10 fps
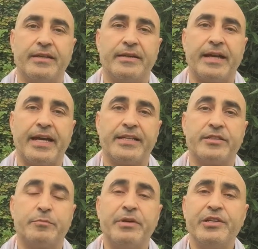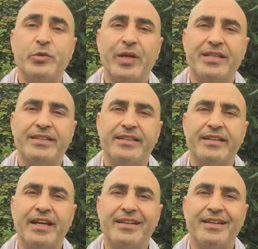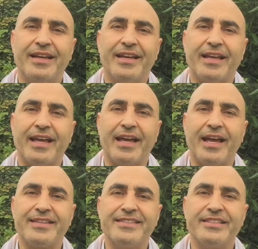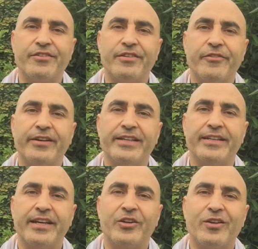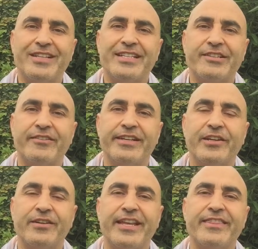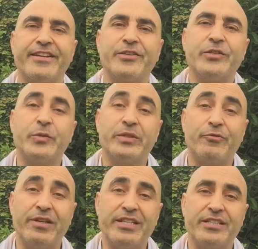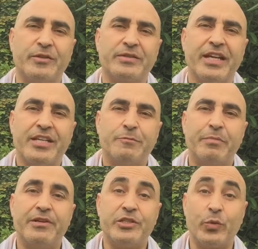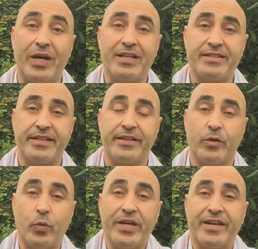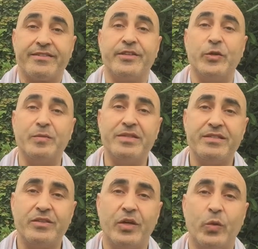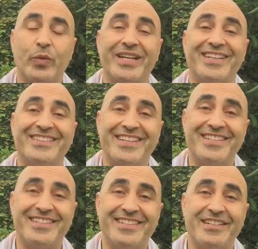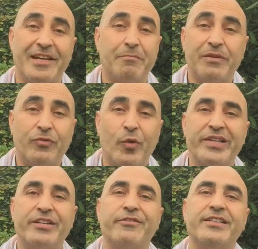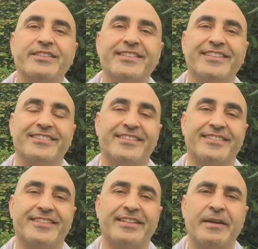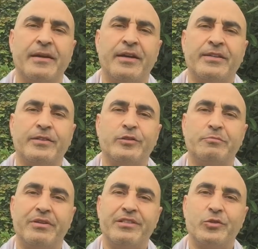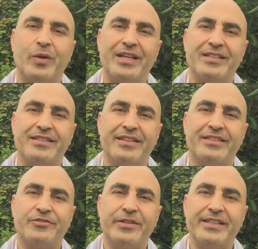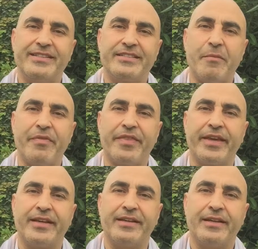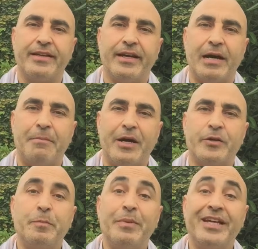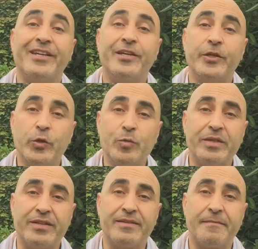And spirituality hasn't really not necessarily got anything to do with religion, because spirituality, we as humans, we existed before any religion existed. So spirituality is really something about being human.